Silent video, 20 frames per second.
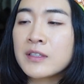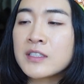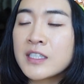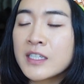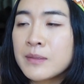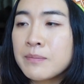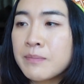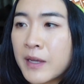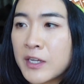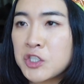
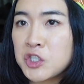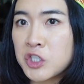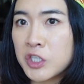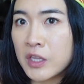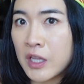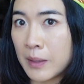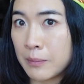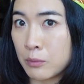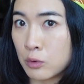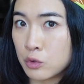did mention
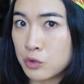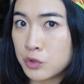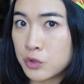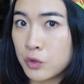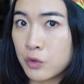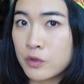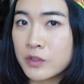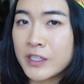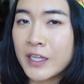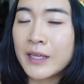
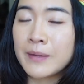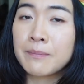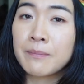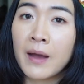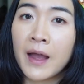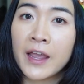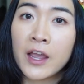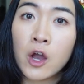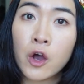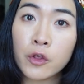Lambruscos in
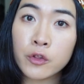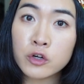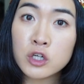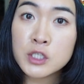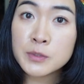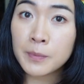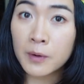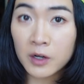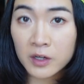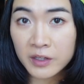my other
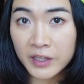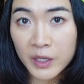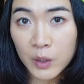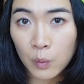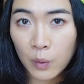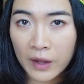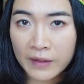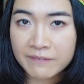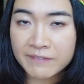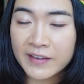sparkling
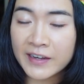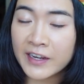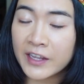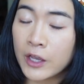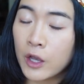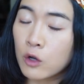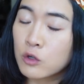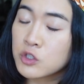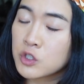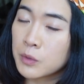wine
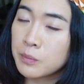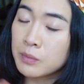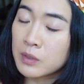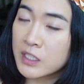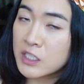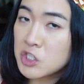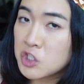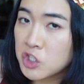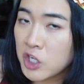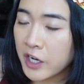video, so
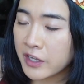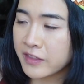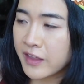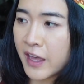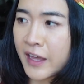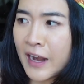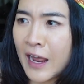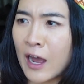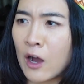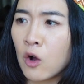please check
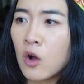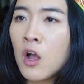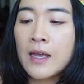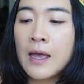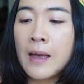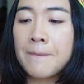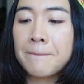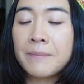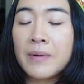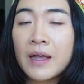that out.
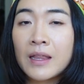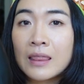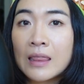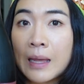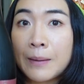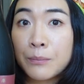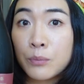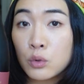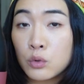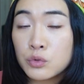But
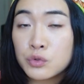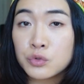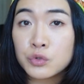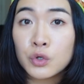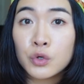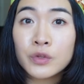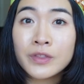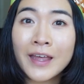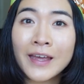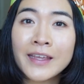
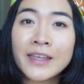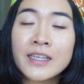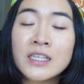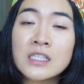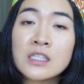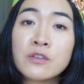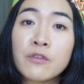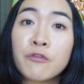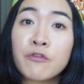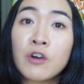Lambrusco, that
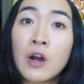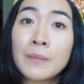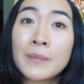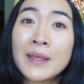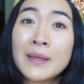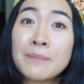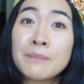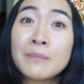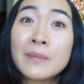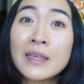is from
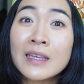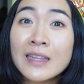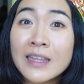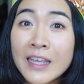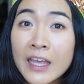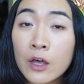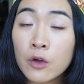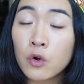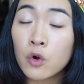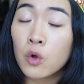
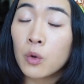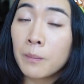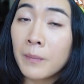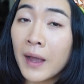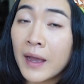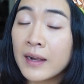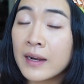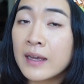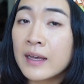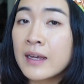Emilia
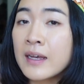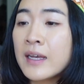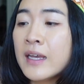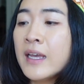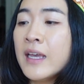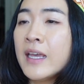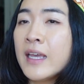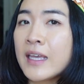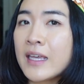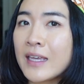Romagna
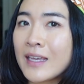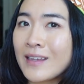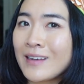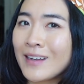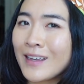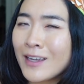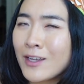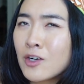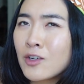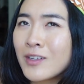in
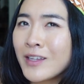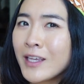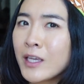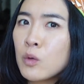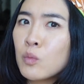Italy,